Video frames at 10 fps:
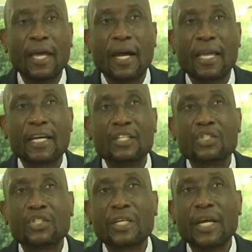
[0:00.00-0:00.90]
I can
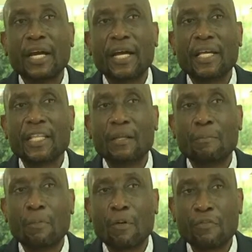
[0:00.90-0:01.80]
share in the
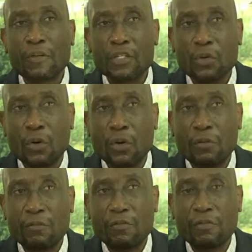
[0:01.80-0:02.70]
profit
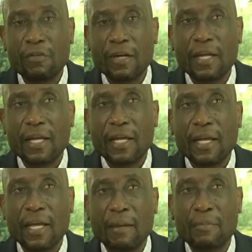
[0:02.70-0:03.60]
of
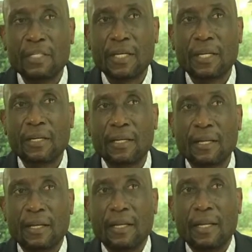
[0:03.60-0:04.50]
MTN?
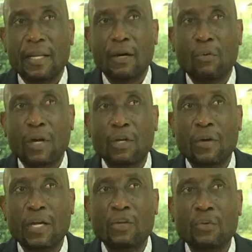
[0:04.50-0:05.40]
Now, what do
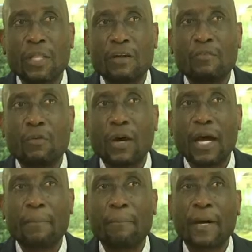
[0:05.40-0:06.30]
I do therefore?
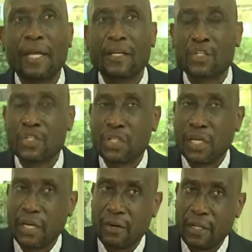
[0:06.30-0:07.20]
I buy a
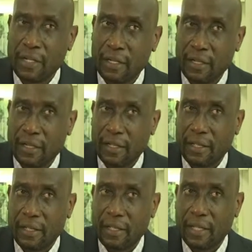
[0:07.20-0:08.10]
share in
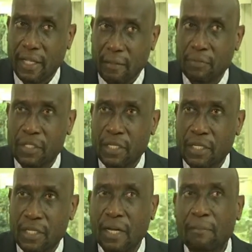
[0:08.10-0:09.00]

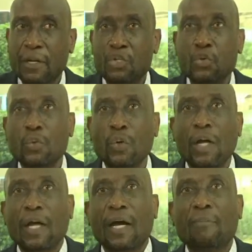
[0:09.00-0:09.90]
MTN. Number two,
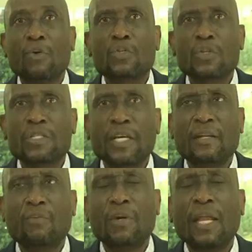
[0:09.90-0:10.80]
I'm also
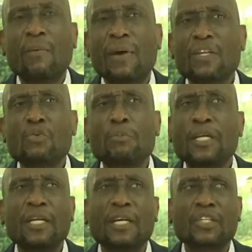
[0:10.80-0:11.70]
saying, will I want to
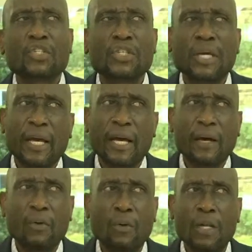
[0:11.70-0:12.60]
be a
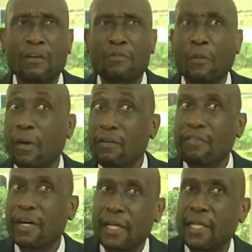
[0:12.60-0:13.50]
shareholder
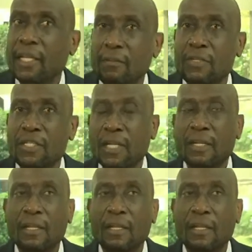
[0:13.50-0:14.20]
forever in MTN?